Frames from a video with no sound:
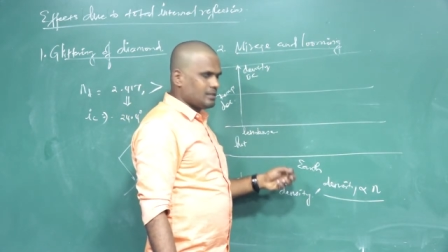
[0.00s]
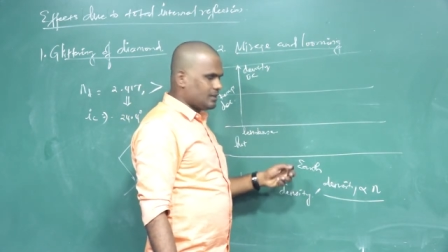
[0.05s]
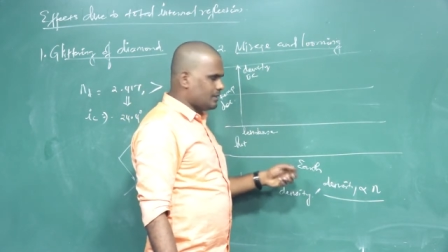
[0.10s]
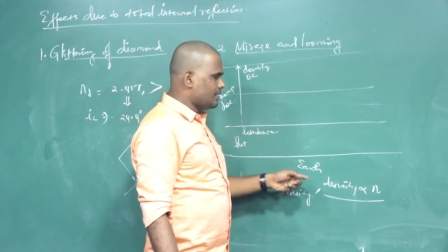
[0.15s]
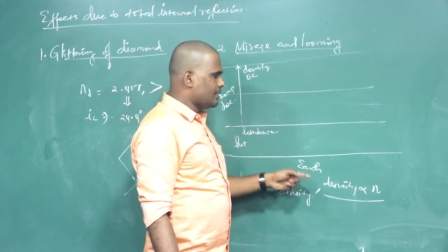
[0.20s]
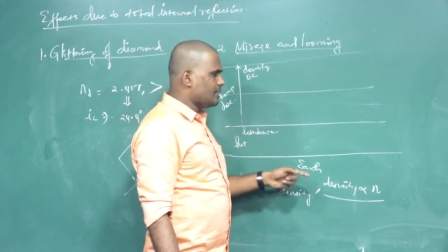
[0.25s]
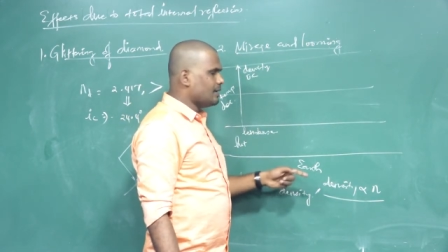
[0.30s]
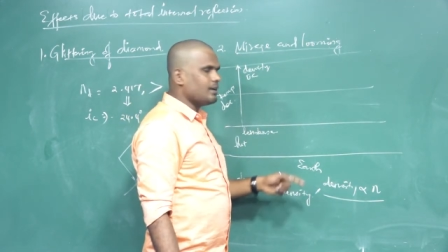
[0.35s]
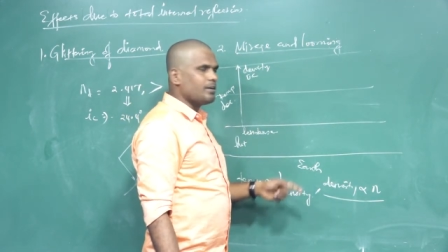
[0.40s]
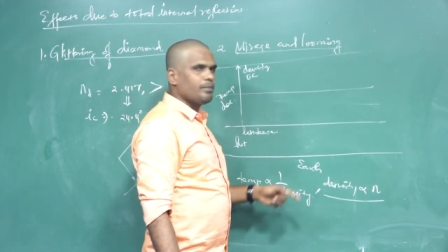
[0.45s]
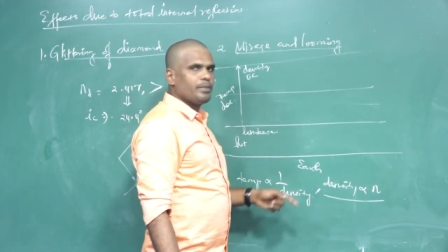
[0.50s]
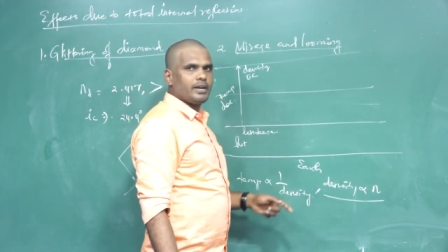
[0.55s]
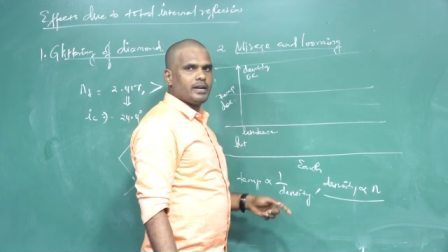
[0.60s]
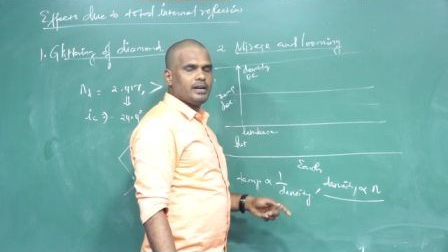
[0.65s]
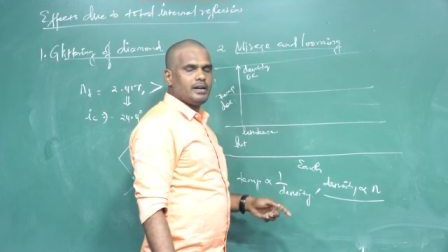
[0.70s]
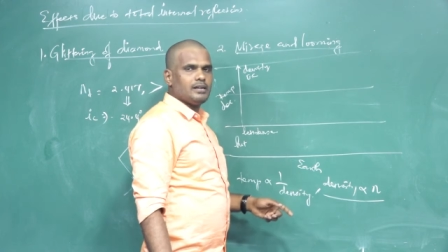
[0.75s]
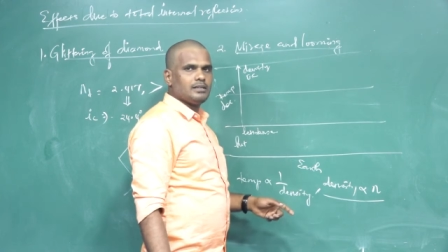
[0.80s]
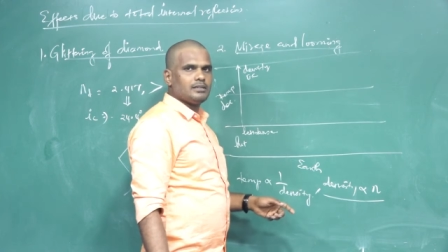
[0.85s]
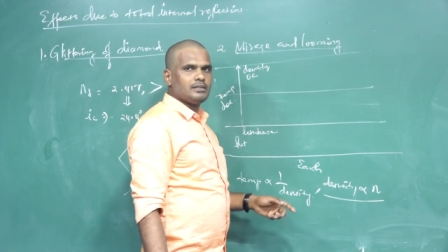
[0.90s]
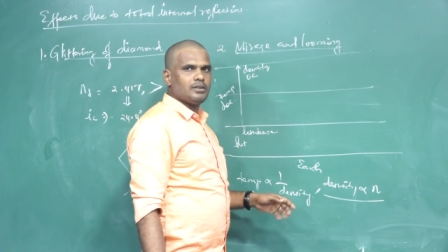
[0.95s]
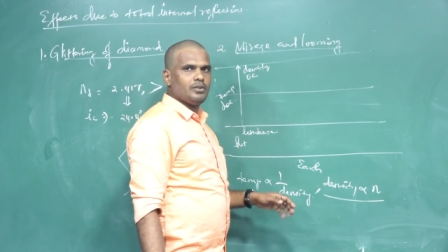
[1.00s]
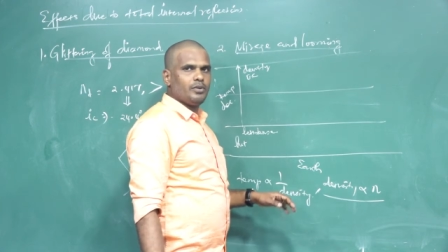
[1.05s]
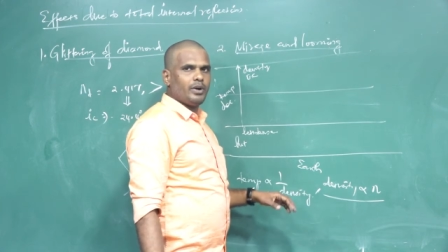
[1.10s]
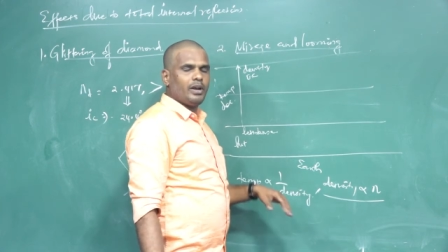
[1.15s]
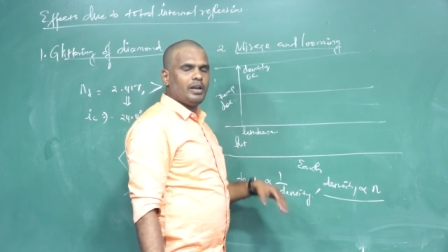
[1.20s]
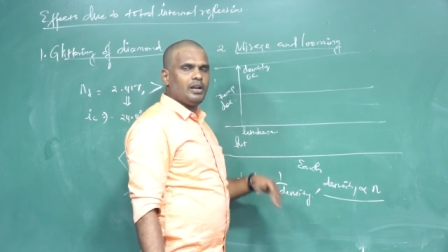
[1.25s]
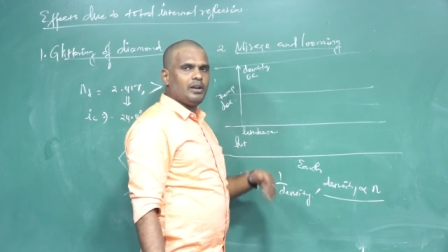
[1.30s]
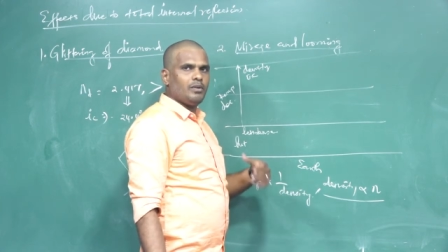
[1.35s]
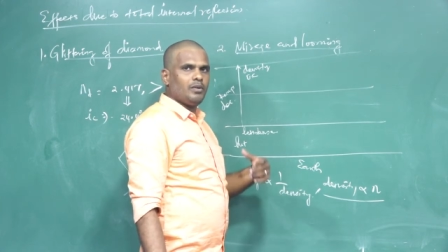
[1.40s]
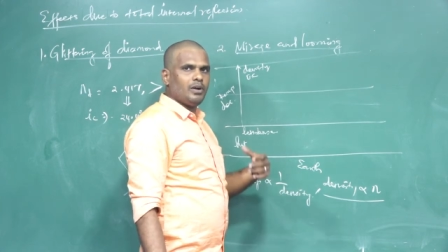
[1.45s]
here because
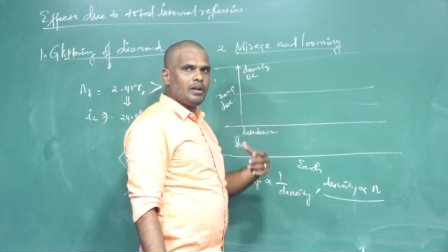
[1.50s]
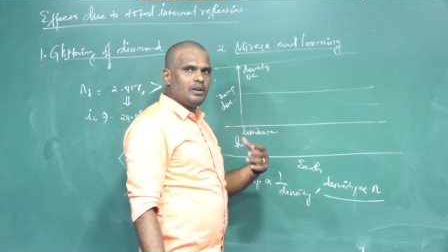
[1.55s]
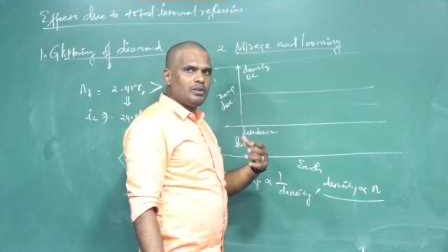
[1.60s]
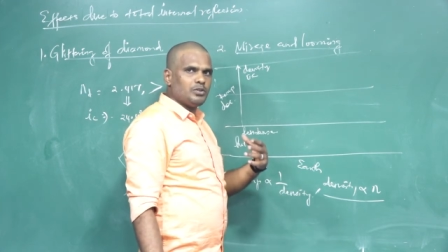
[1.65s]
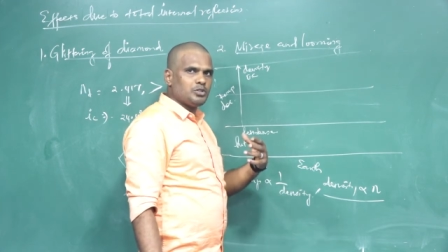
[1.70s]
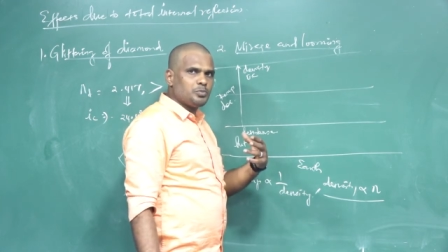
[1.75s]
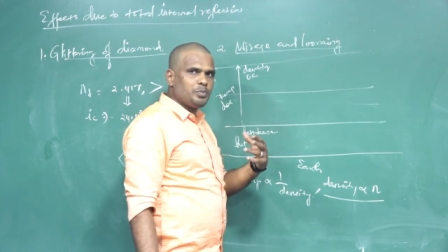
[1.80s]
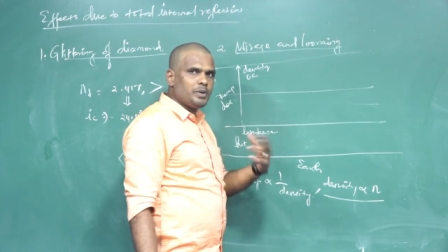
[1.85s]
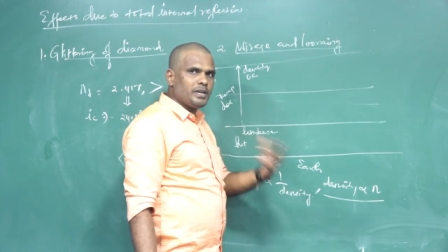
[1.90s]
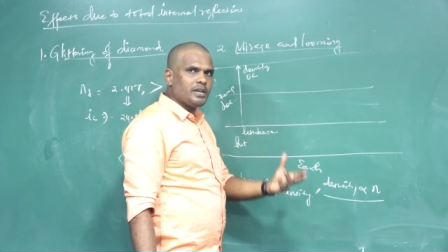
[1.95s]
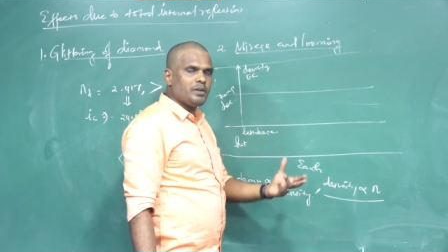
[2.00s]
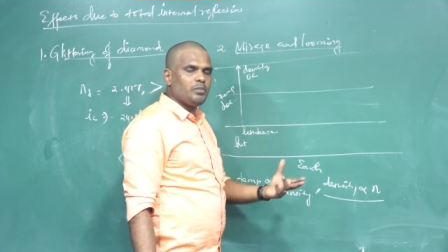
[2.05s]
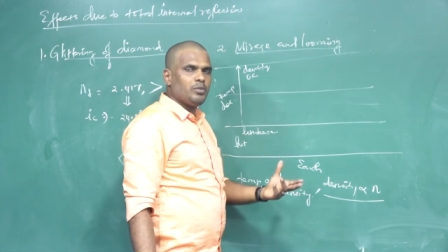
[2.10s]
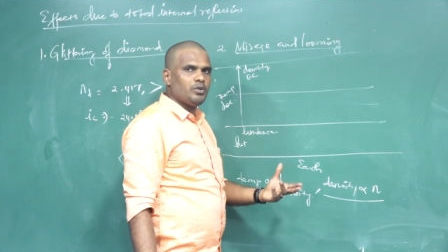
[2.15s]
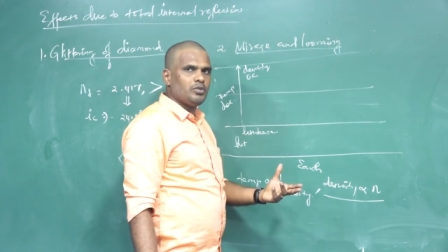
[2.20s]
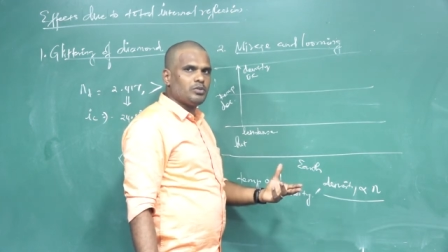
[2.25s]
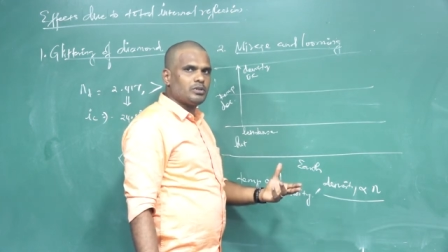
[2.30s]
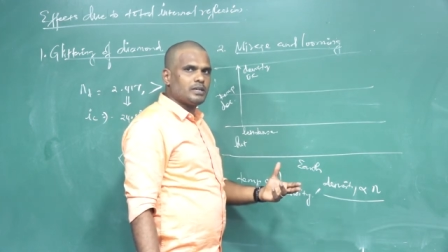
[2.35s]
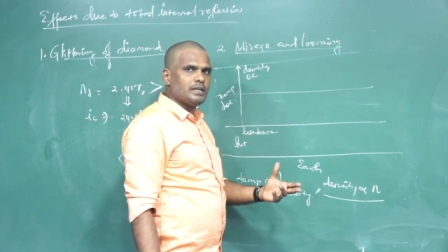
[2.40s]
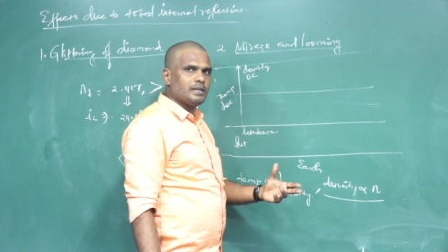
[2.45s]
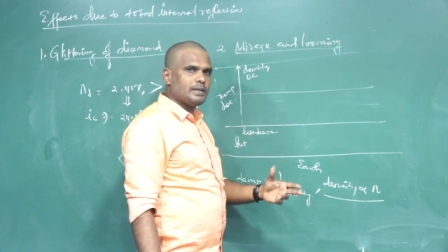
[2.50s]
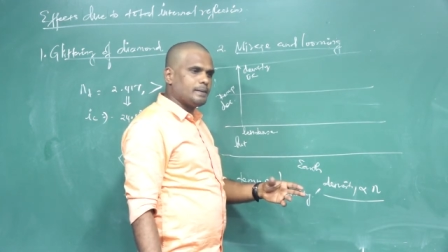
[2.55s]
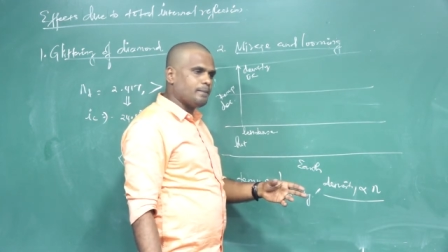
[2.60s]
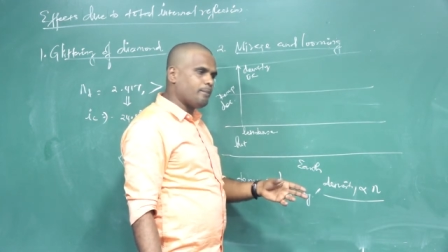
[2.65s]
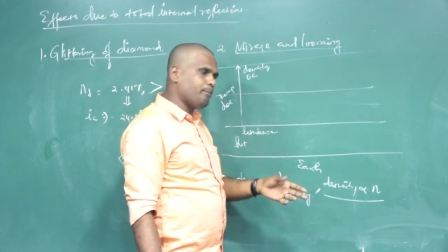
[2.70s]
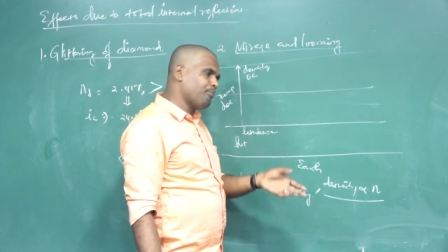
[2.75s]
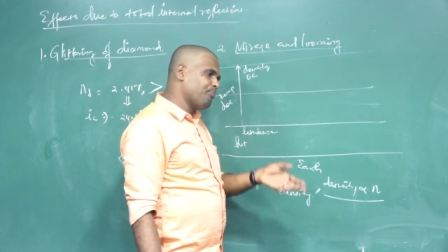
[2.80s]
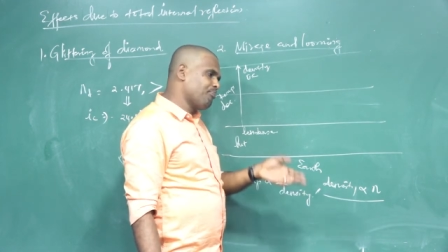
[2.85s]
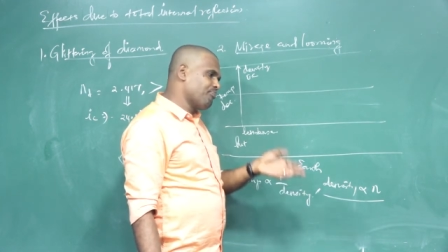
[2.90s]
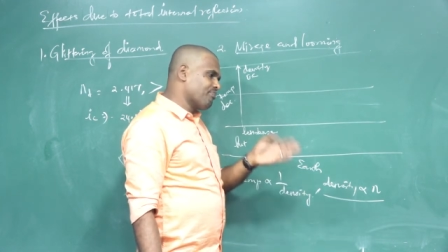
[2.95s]
while you speak about
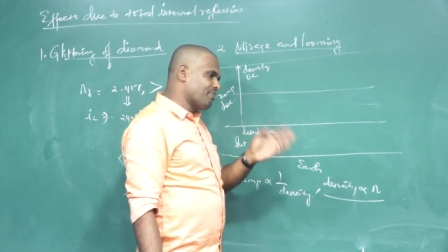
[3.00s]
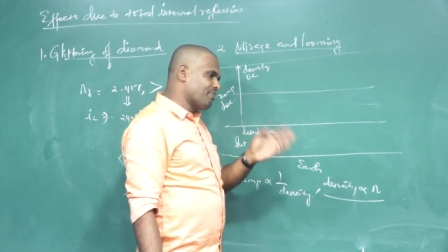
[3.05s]
the